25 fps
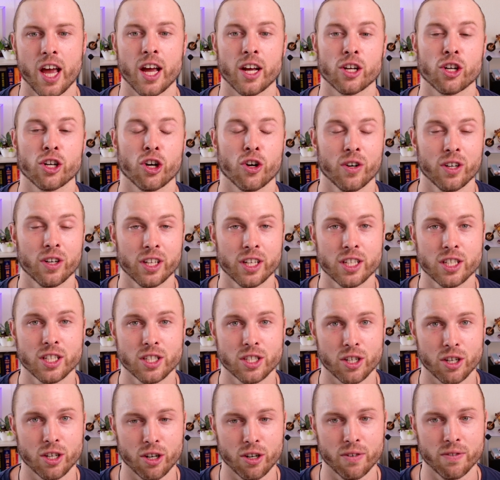and currently
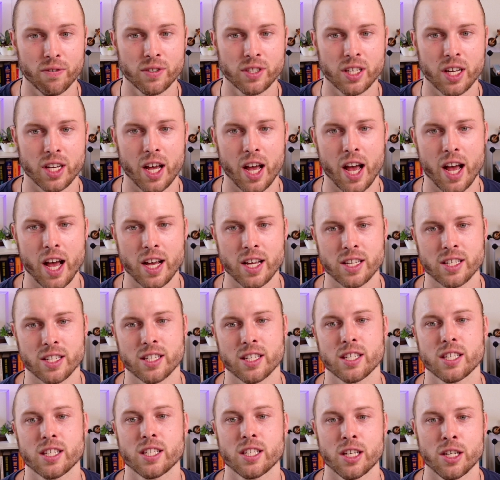serves
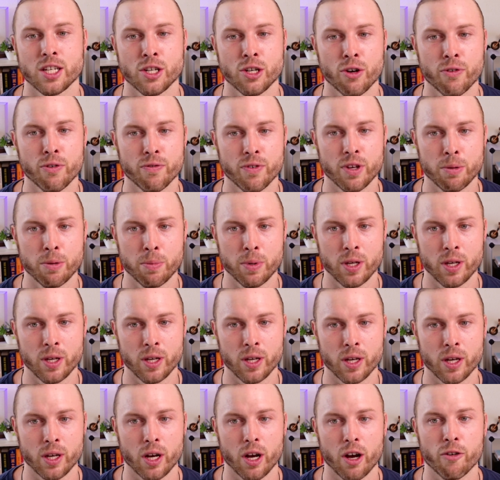as Senior
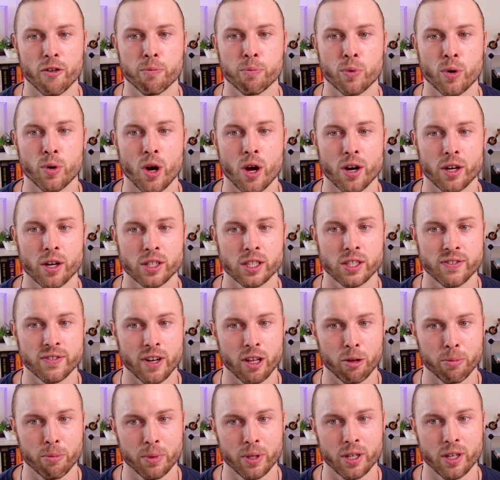VP of Product
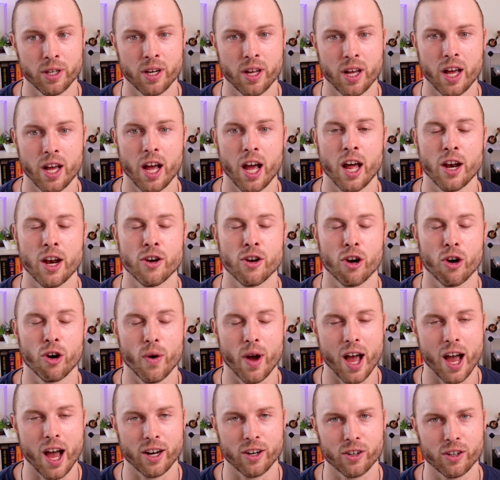Development at
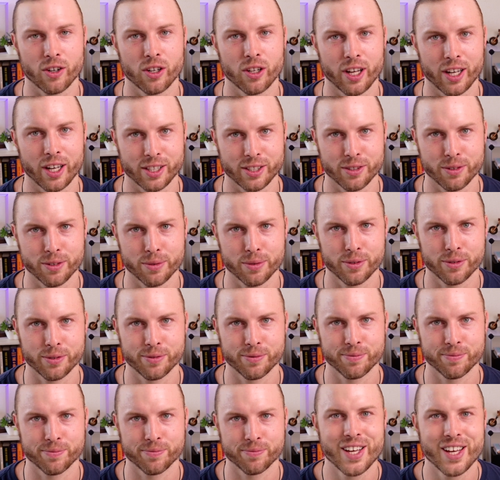Neurohacker Collective.
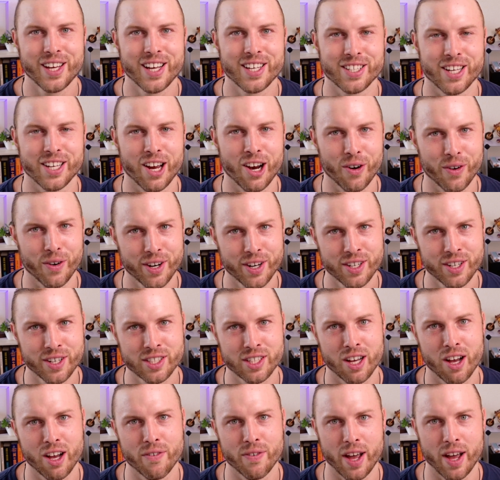His
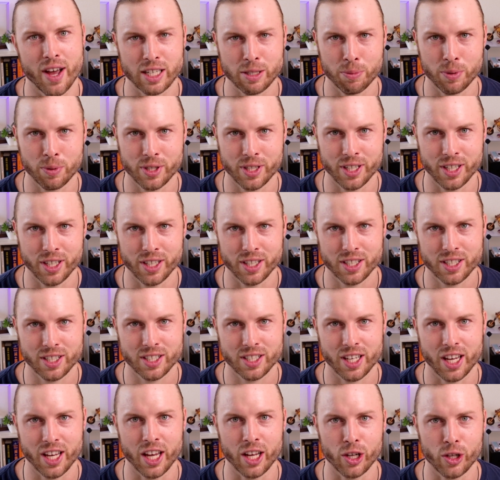areas of
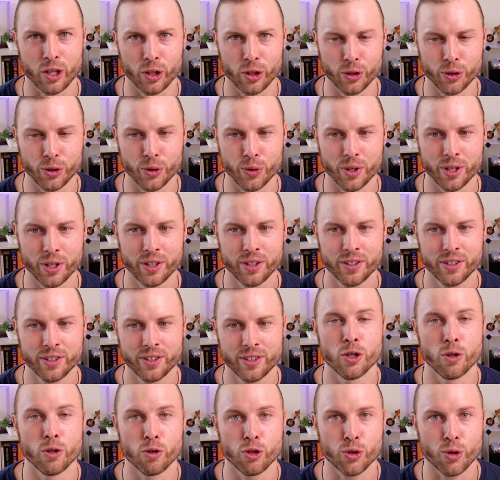expertise include
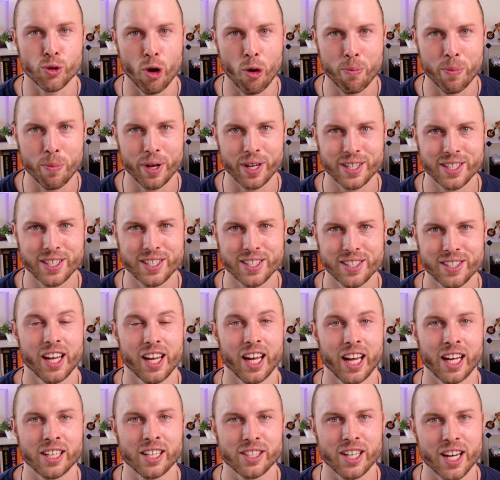nootropics,
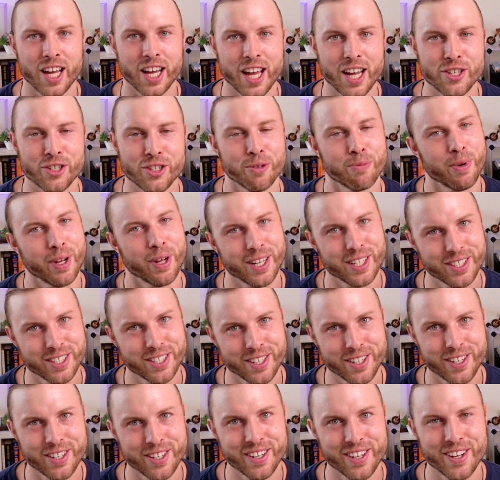anti-aging
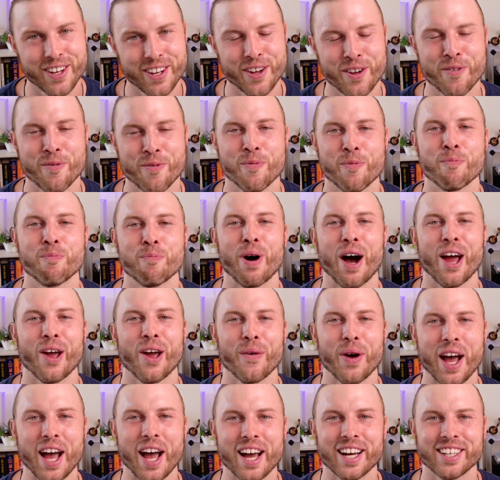medicine,
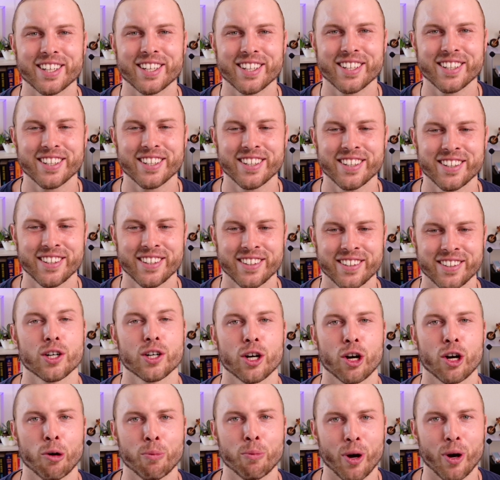biohacking,
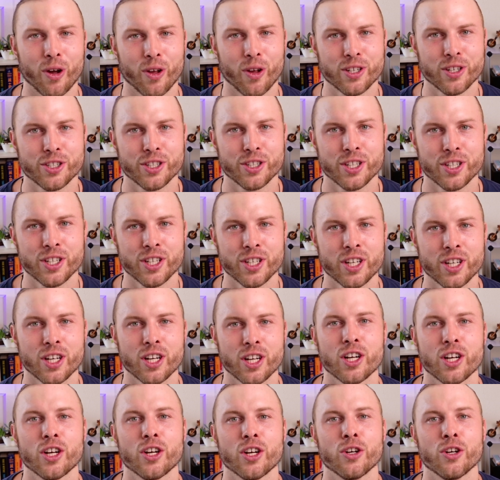herbology,
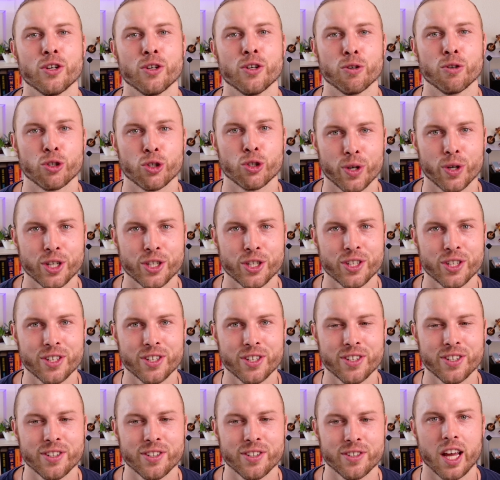
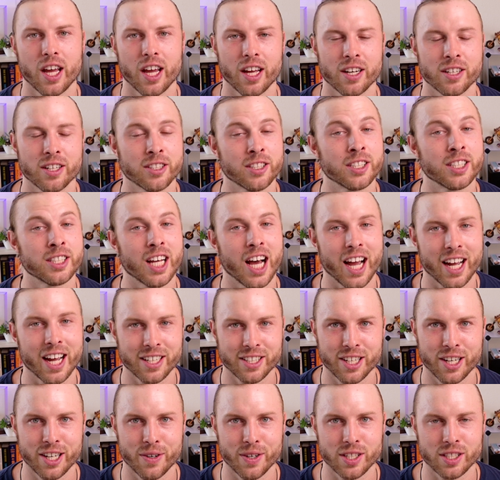nutrition, and
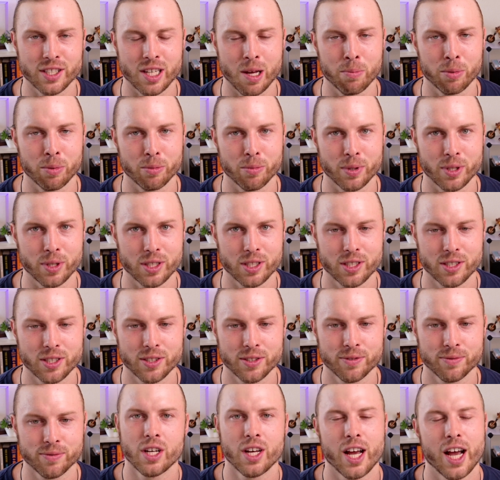dietary
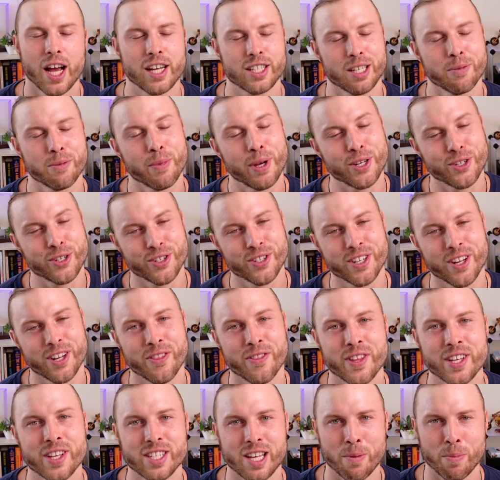supplements. As I mentioned,
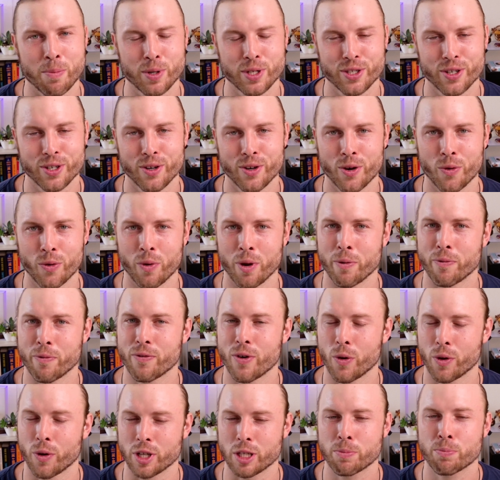in this episode, we
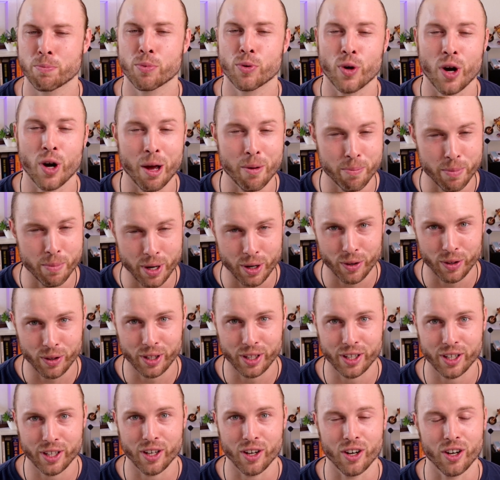focus
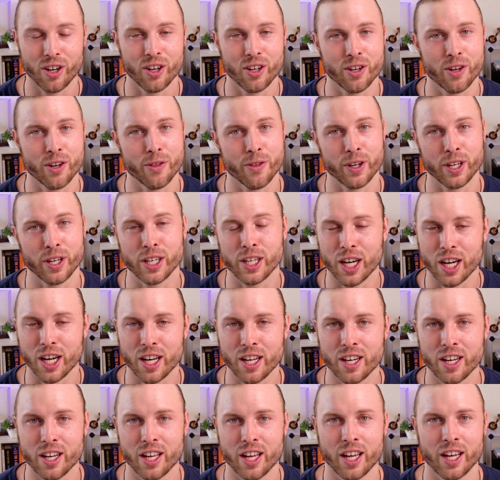primarily on the
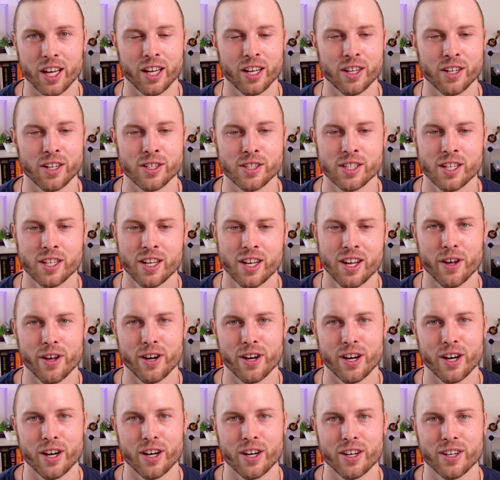gut and
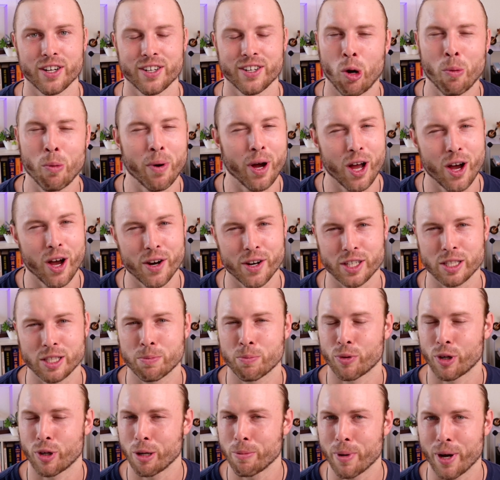the probiotics,
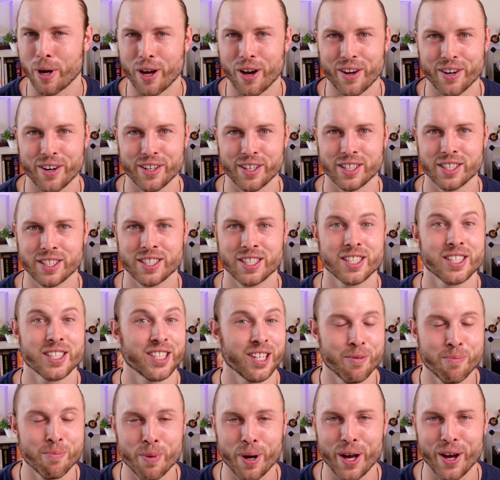prebiotics,
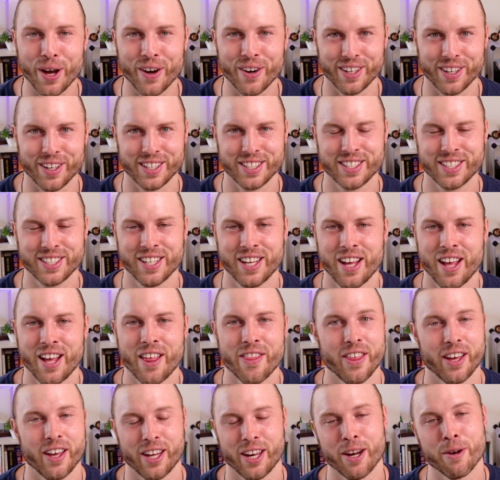synbiotics
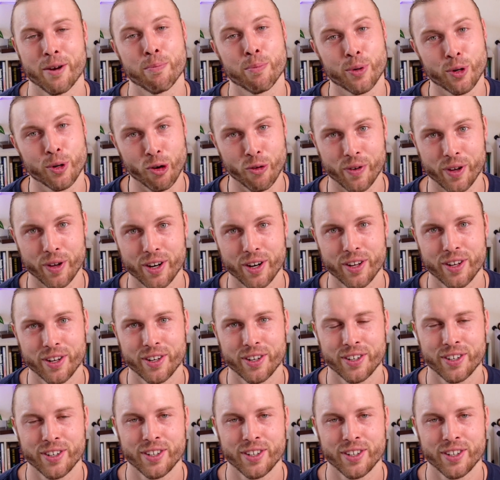that can improve it.